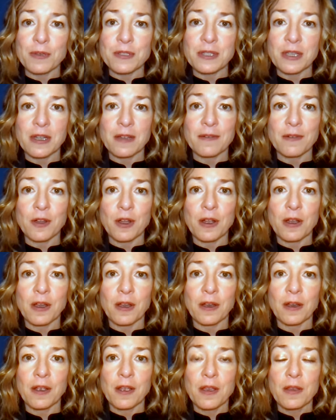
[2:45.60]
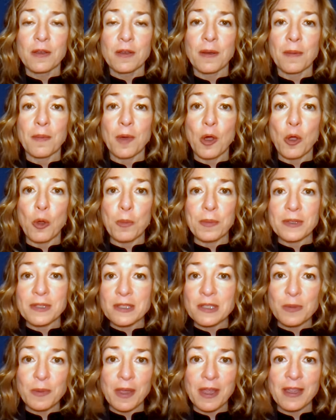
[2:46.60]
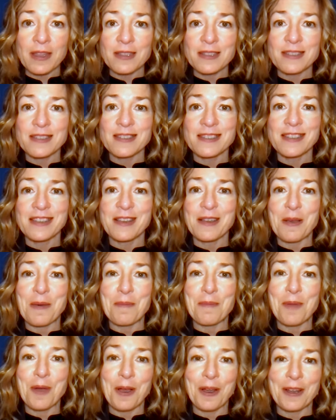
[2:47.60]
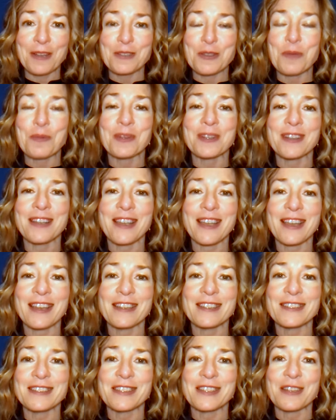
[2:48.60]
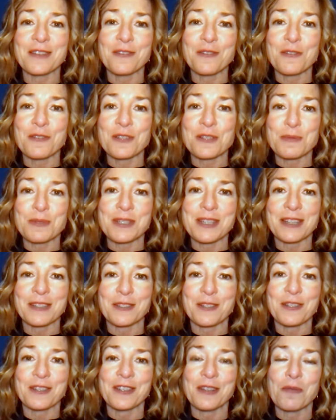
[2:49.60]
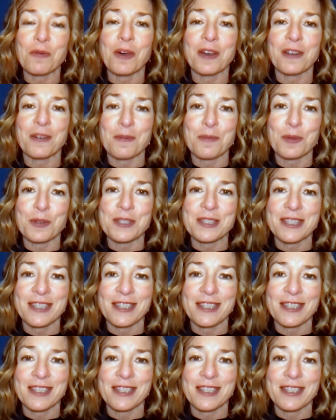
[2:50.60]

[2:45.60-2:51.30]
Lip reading: of our open space, parks, open lands, and of course protect our clean water in Boise.